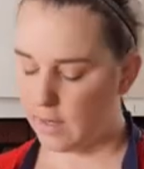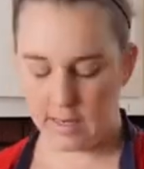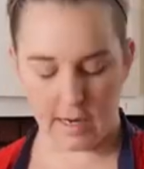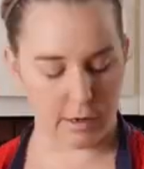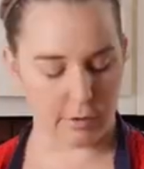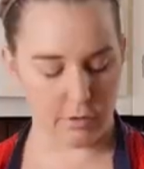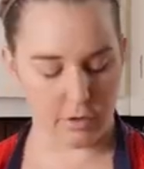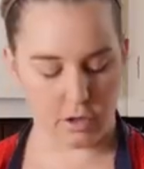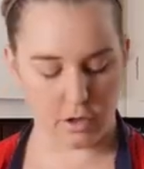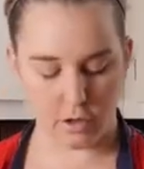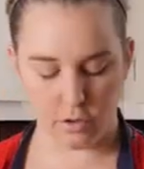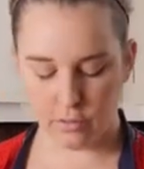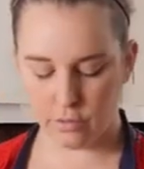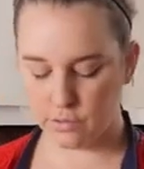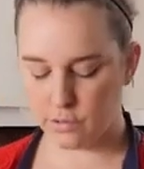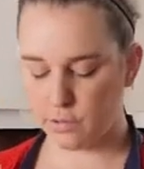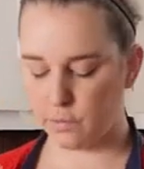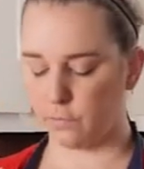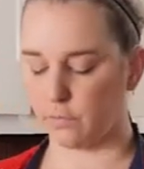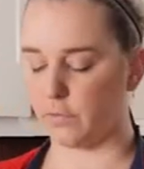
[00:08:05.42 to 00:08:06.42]
Now
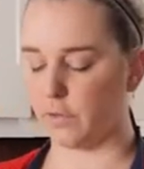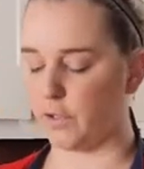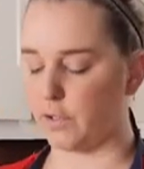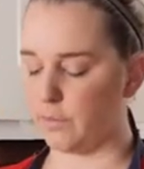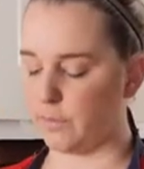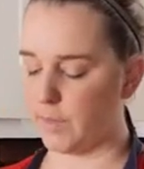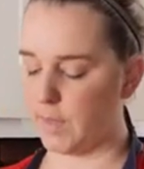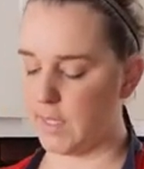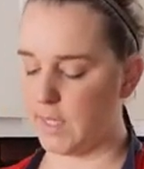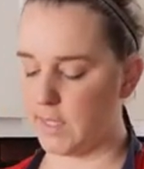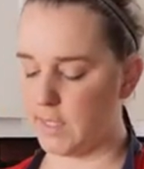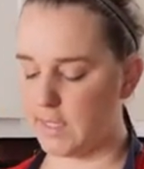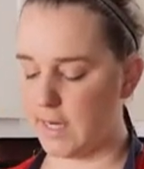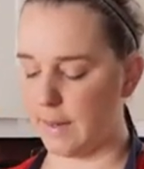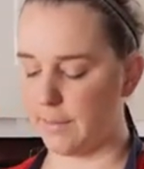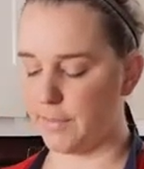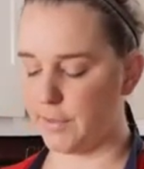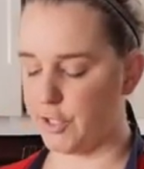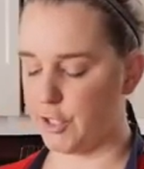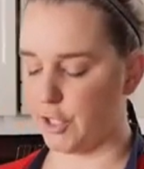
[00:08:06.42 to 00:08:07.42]
use room
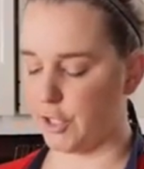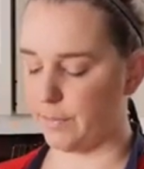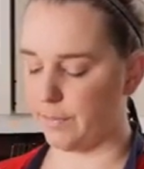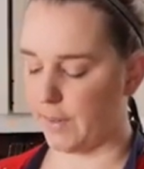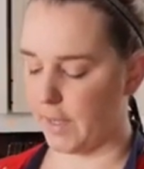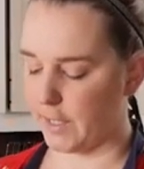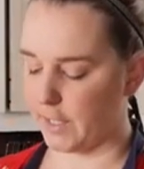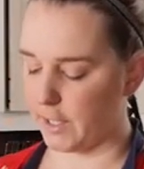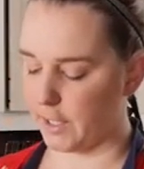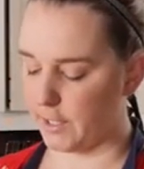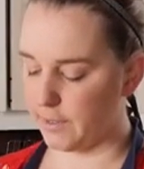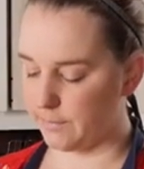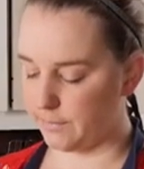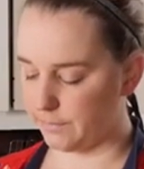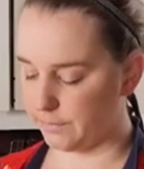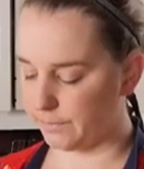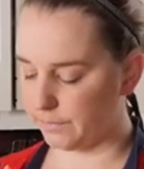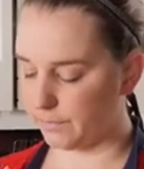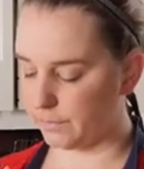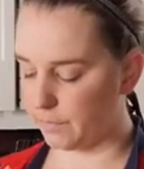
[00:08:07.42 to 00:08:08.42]
temperature butter
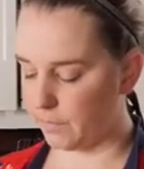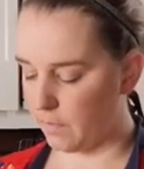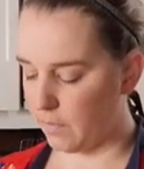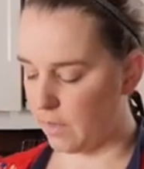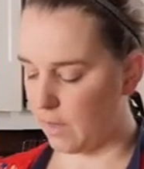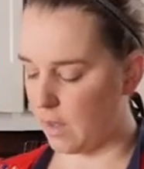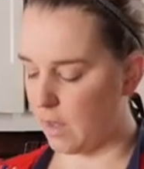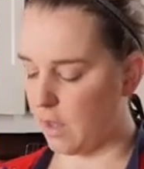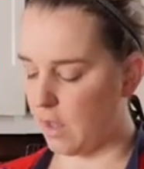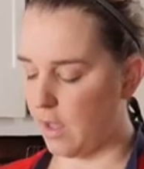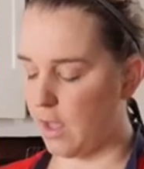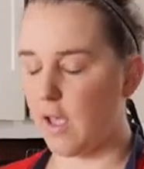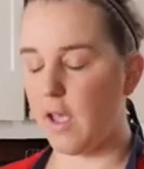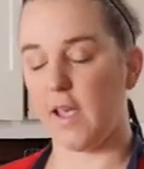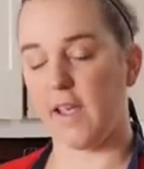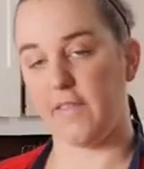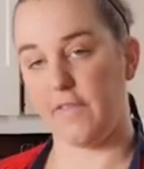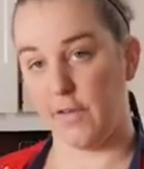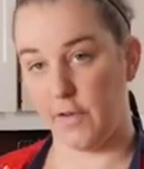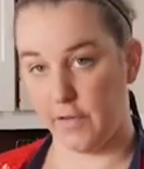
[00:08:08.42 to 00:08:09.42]

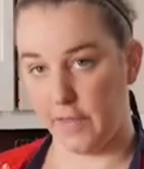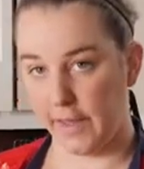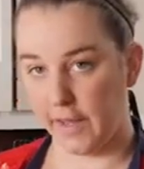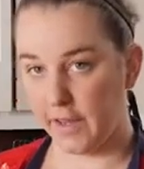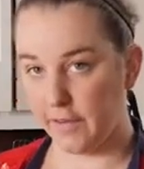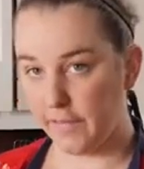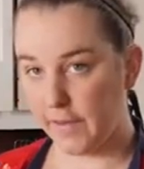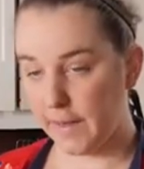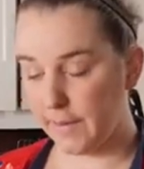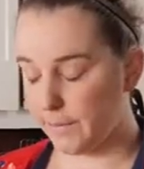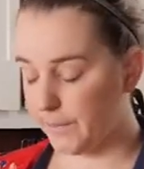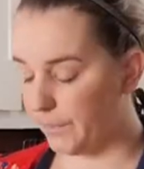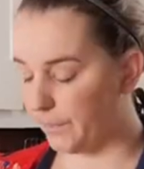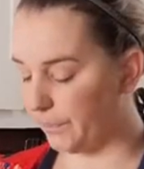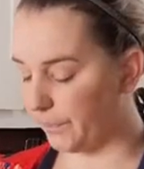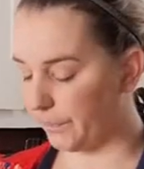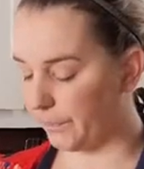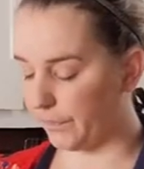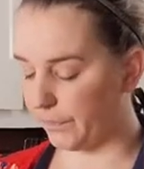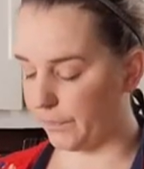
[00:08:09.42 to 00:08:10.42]
if you think of it.
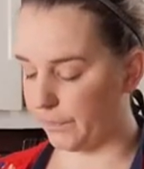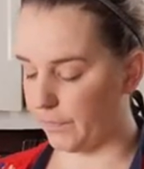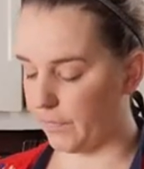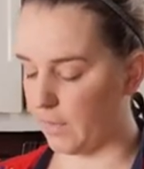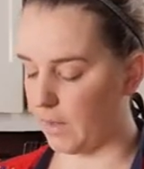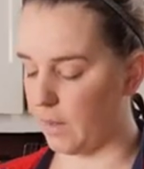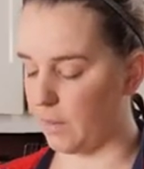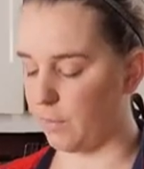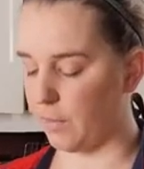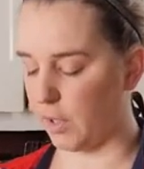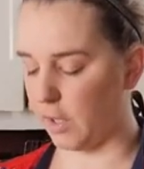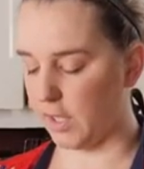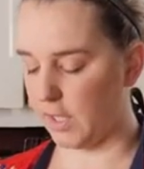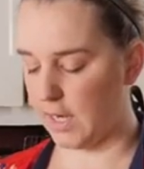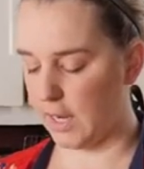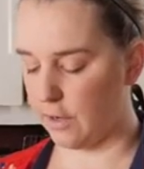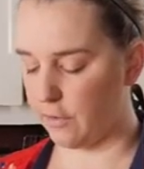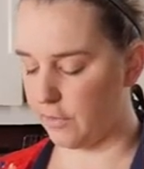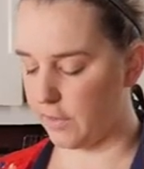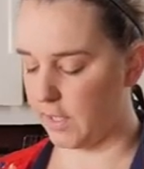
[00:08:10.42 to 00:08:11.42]
Pull
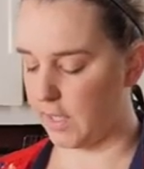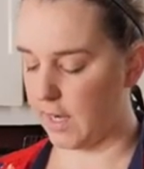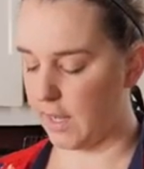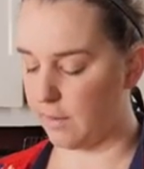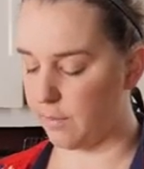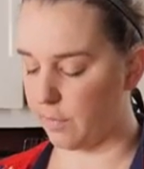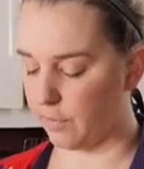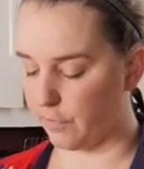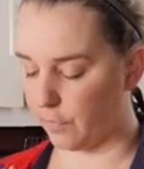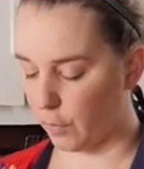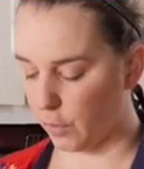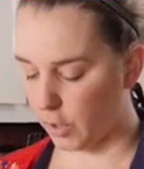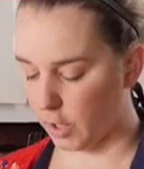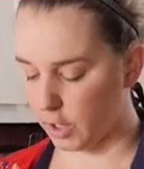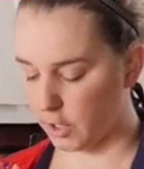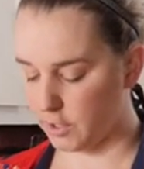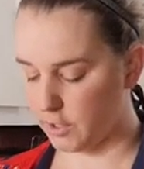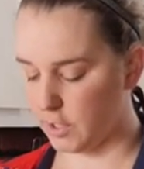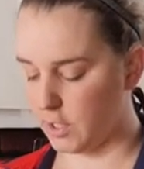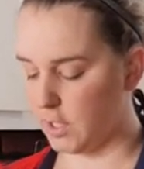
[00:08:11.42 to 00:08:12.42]
it out the night
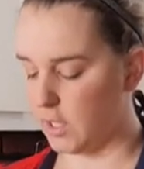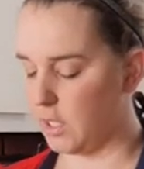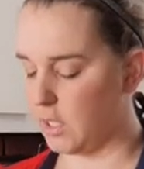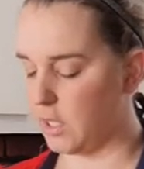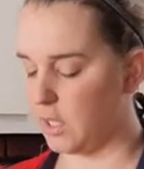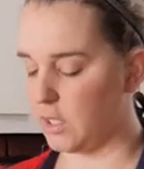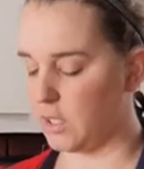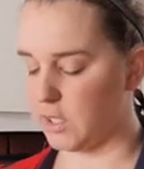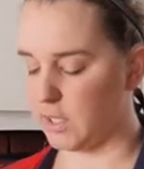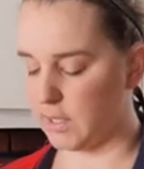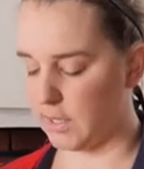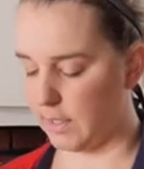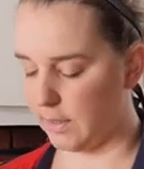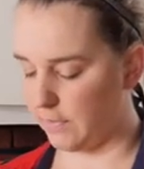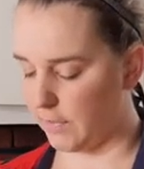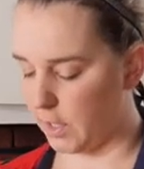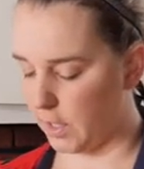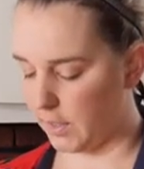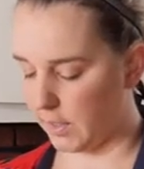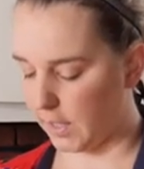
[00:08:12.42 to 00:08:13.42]
before, just
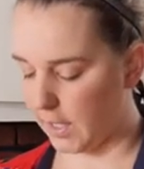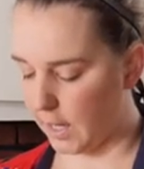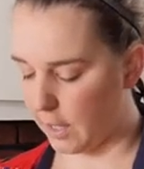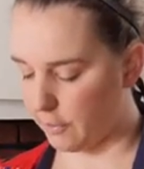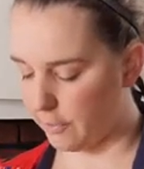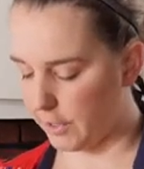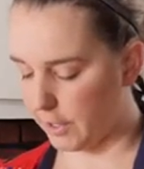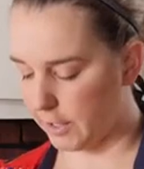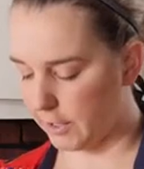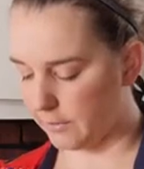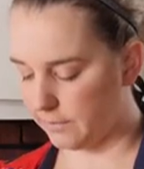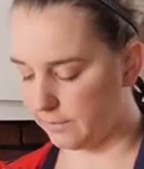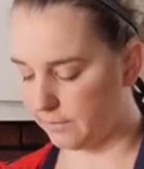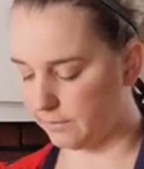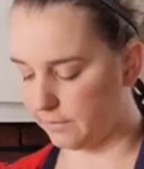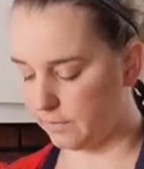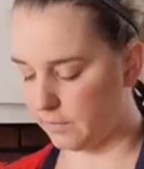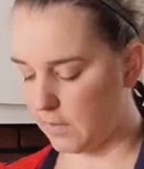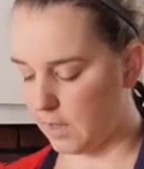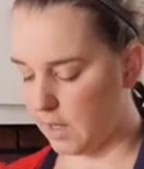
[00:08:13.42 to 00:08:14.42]
leave it on the counter,
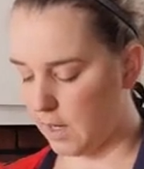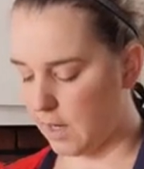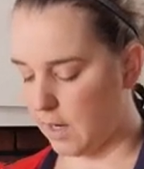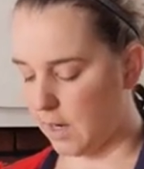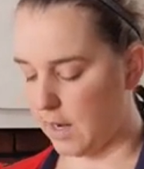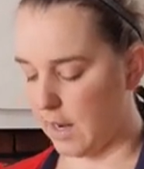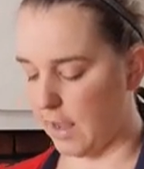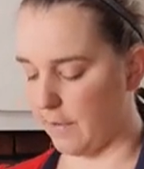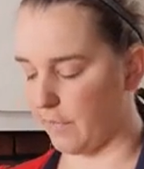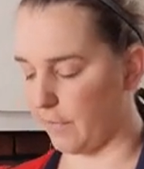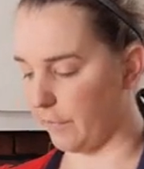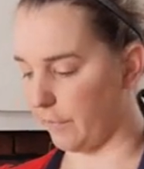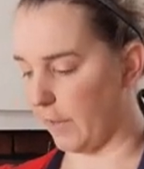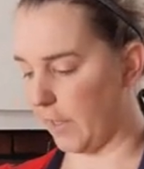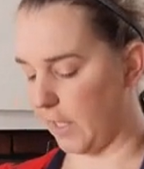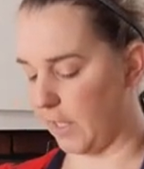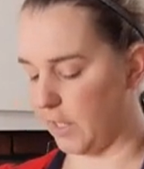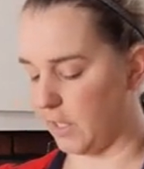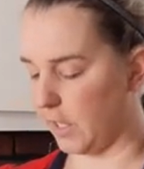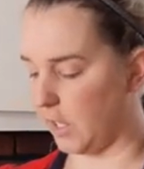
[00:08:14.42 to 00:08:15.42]
have it
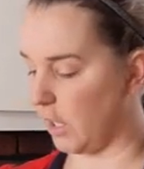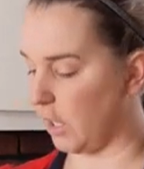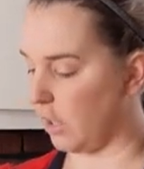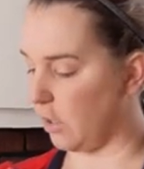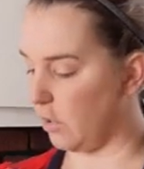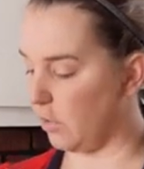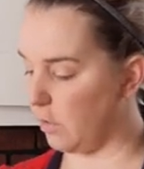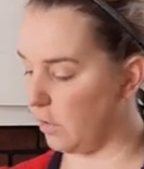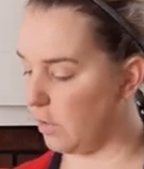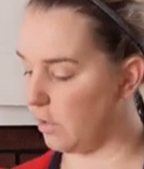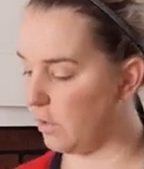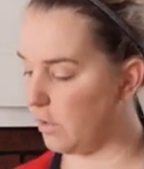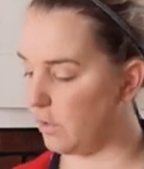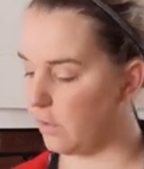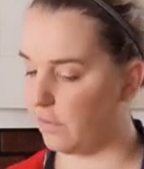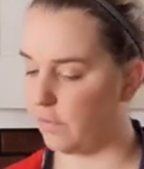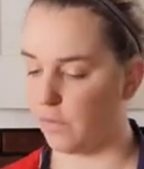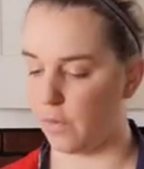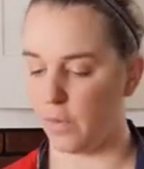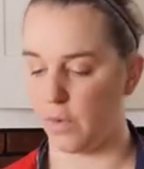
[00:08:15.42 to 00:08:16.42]
ready to go
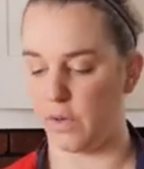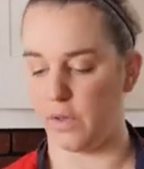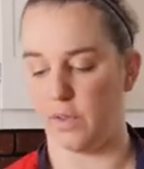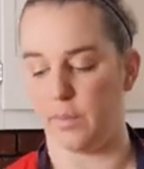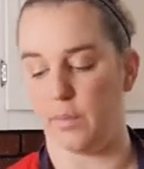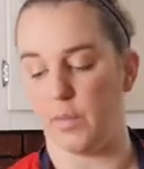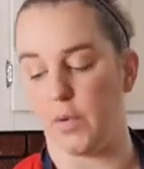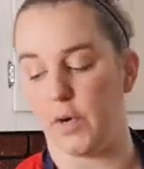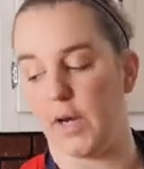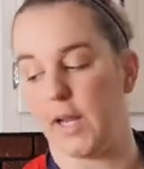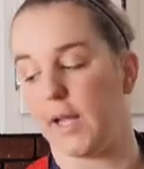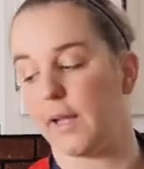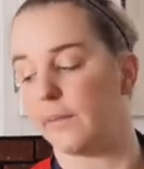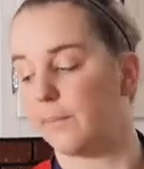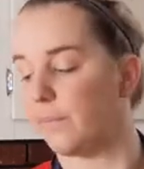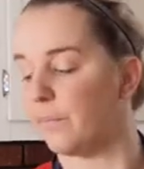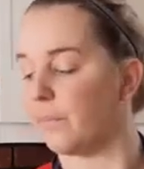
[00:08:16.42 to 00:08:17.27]
for the morning.